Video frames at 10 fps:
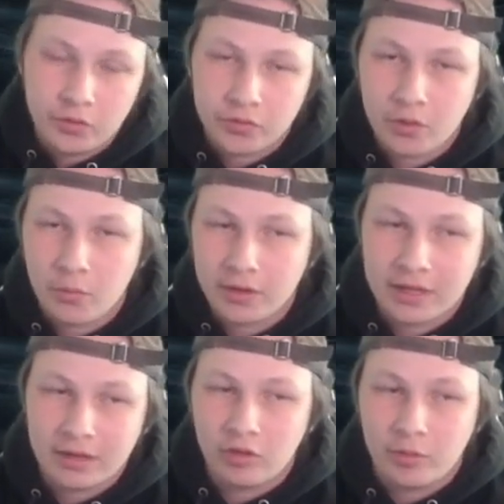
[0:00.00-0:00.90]
so I want to
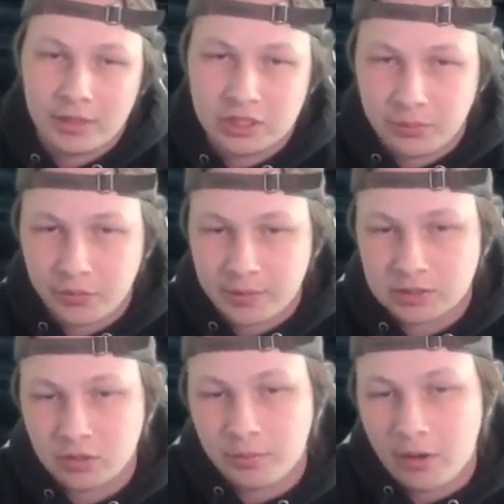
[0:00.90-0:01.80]
get a little bit of chip with my
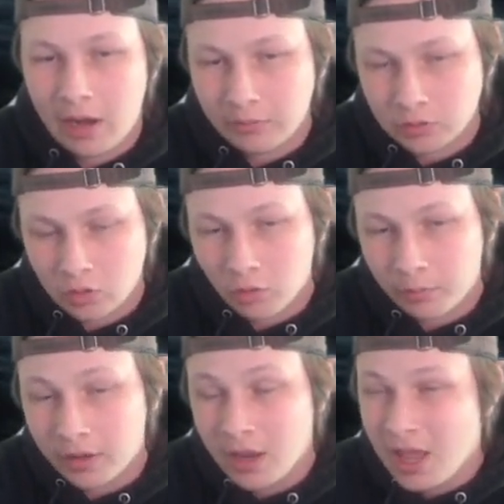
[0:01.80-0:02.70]
Slowbro. I was Colbur.